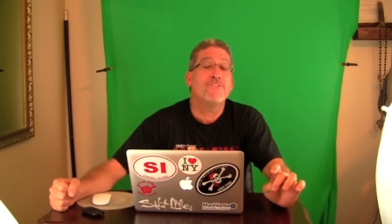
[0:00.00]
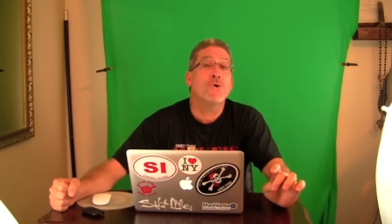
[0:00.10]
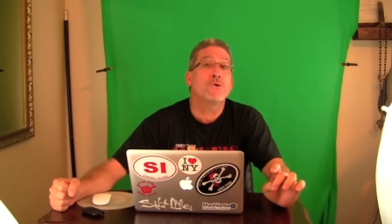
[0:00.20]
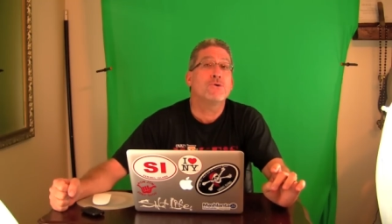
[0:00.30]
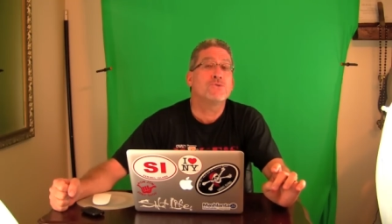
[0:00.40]

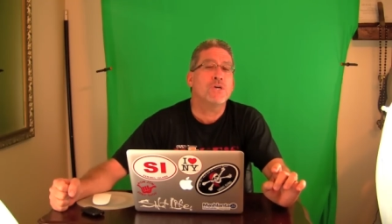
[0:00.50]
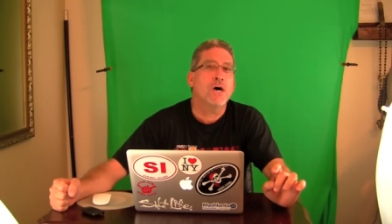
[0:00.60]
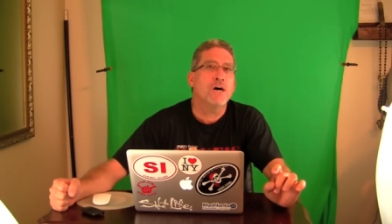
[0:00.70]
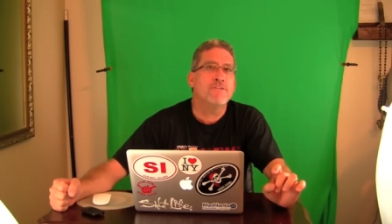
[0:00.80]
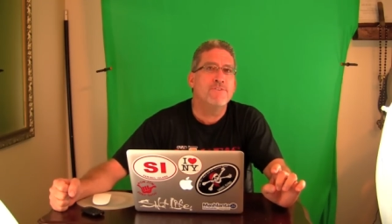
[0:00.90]
photos
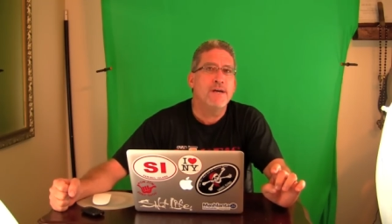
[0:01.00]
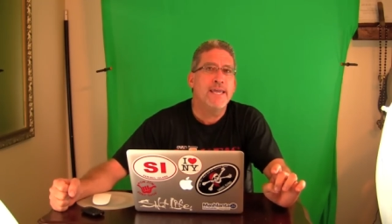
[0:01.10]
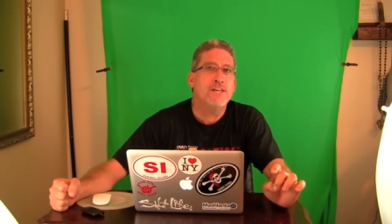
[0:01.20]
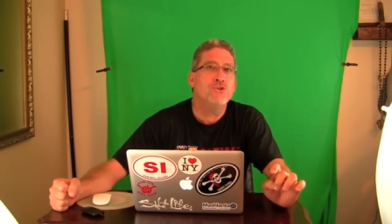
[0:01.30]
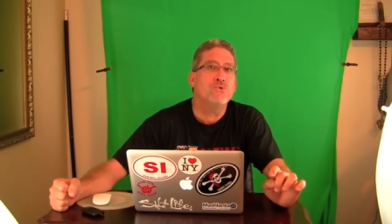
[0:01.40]
of
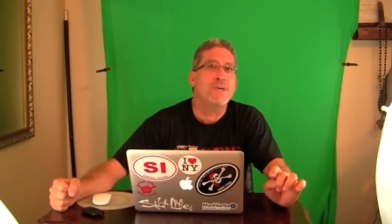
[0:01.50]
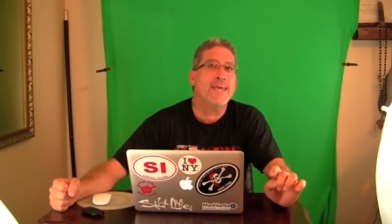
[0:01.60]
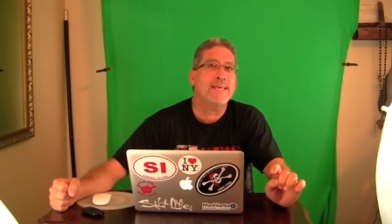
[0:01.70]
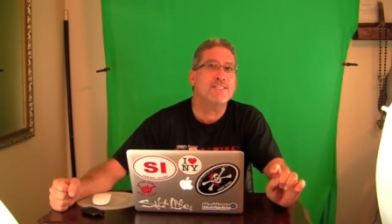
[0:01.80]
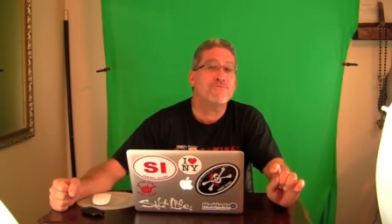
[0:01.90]
a new
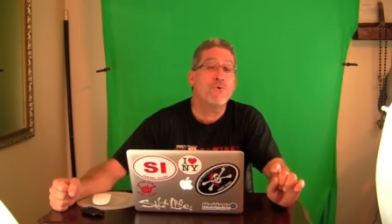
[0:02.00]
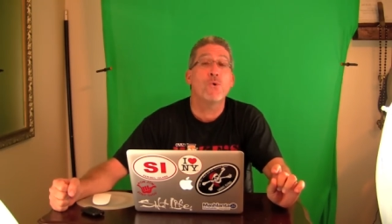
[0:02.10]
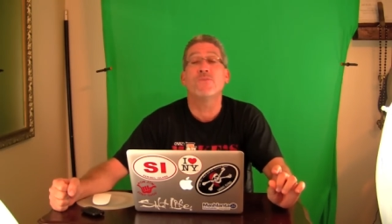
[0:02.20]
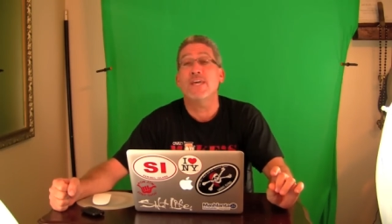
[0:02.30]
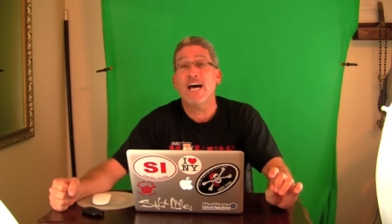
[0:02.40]
case
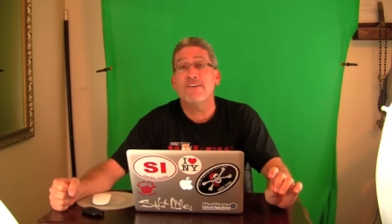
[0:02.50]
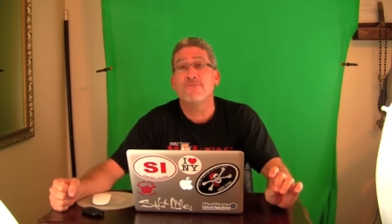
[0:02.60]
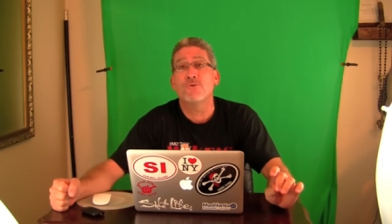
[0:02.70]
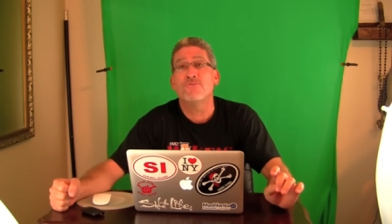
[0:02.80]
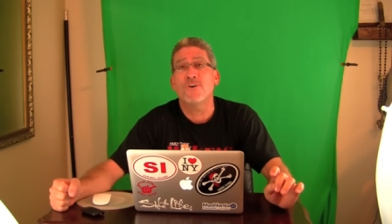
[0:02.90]
for the
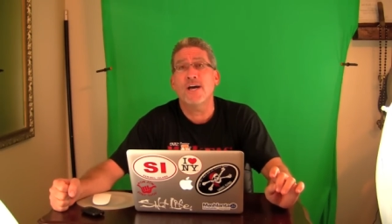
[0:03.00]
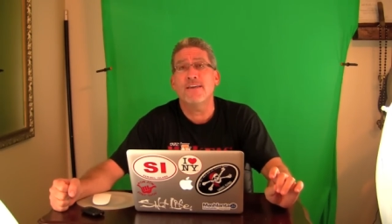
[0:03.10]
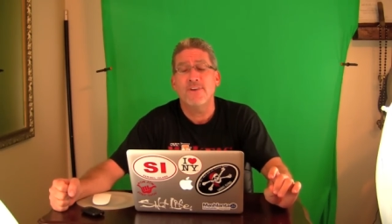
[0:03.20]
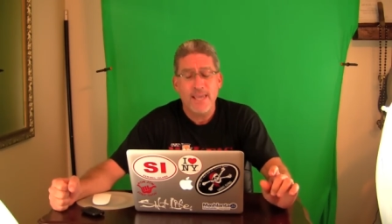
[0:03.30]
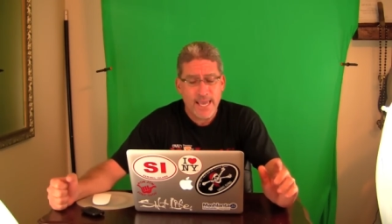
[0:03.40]
iPhone
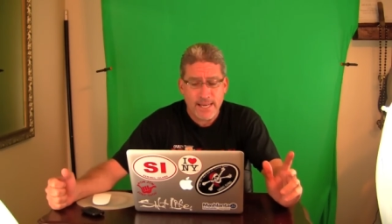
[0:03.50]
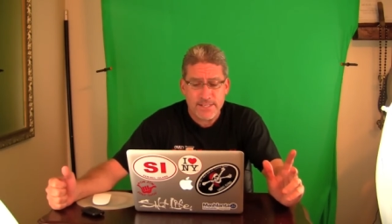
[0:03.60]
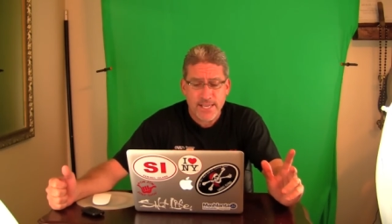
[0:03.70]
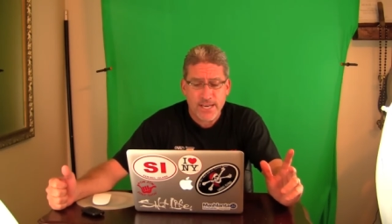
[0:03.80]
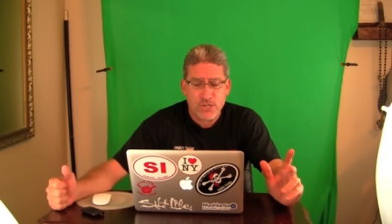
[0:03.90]
5 and
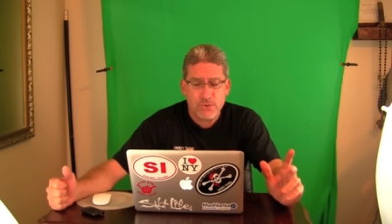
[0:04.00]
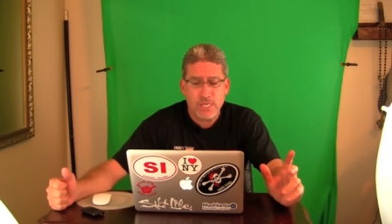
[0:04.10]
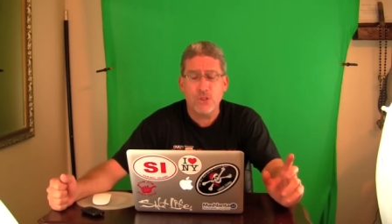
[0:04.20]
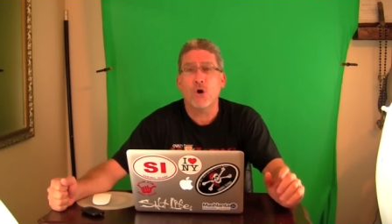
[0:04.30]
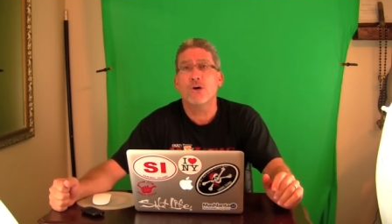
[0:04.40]
it's
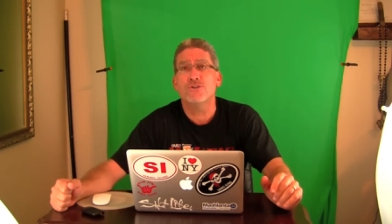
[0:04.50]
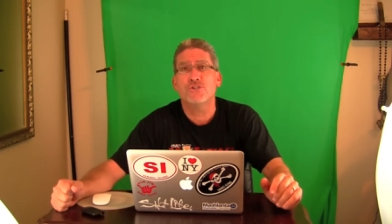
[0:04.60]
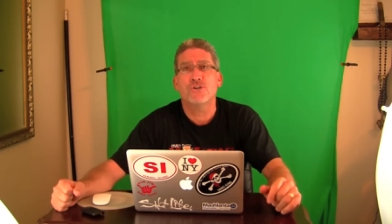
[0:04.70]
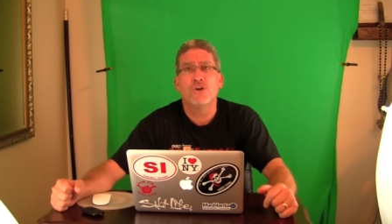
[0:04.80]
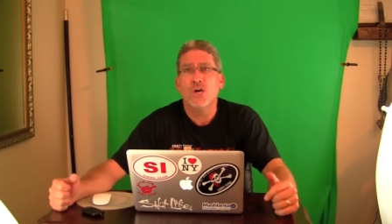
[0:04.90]
actually
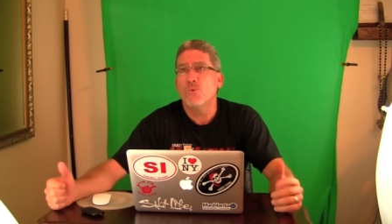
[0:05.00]
larger